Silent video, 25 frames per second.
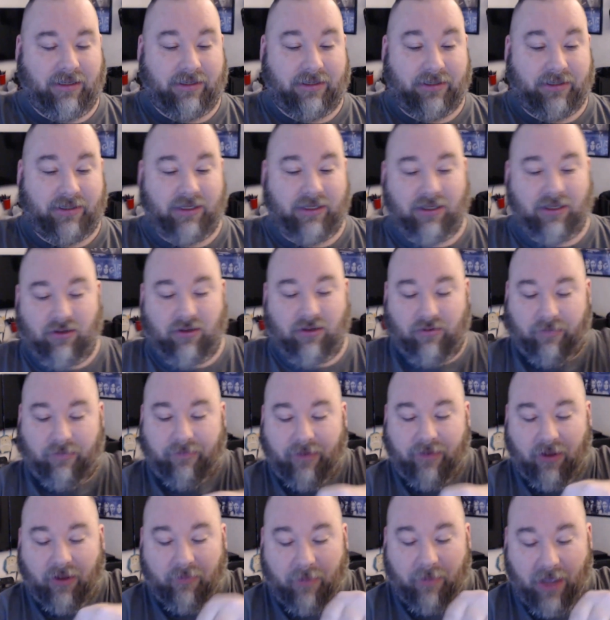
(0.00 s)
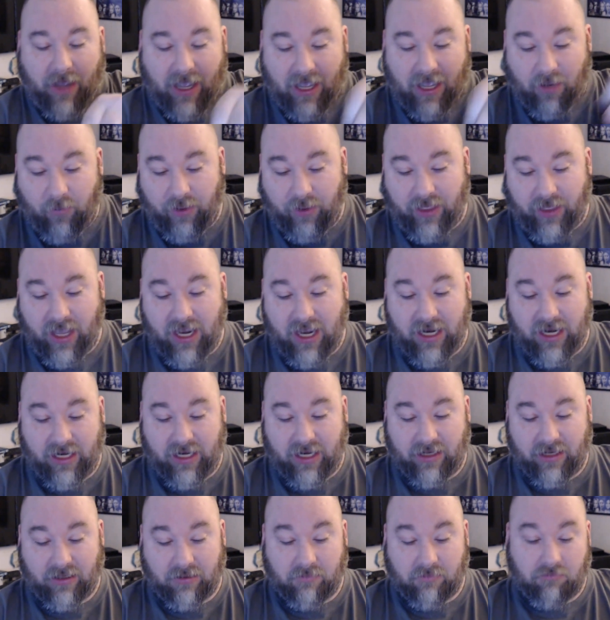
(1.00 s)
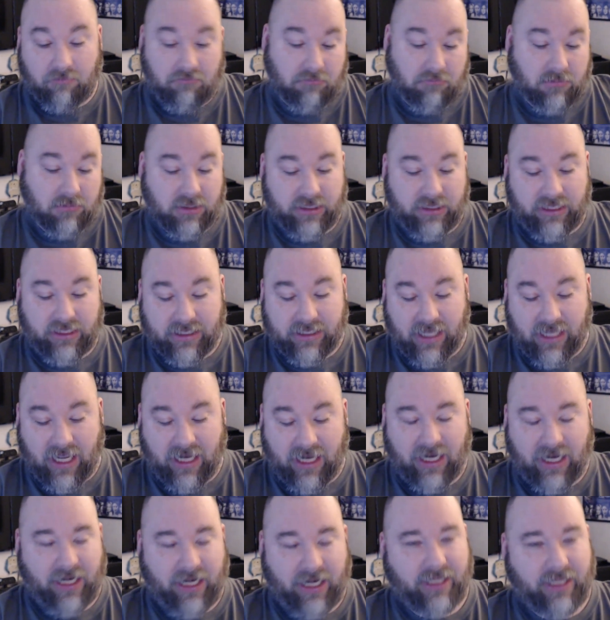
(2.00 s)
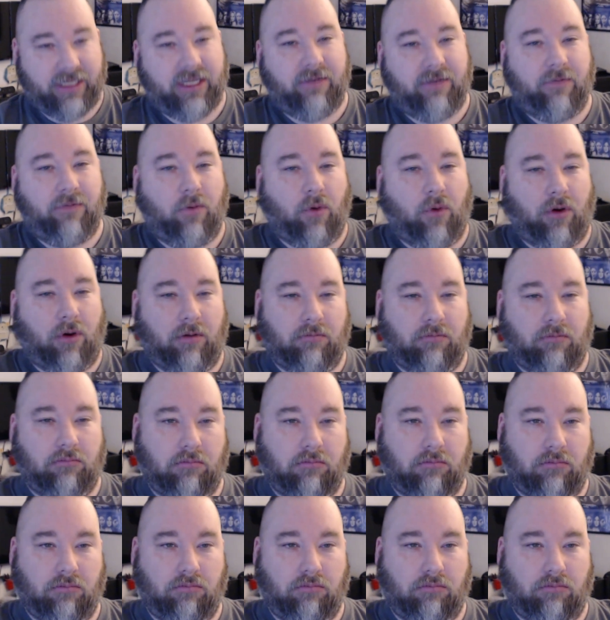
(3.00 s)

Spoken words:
Let's see. A little felt bag with a D10 and a D4.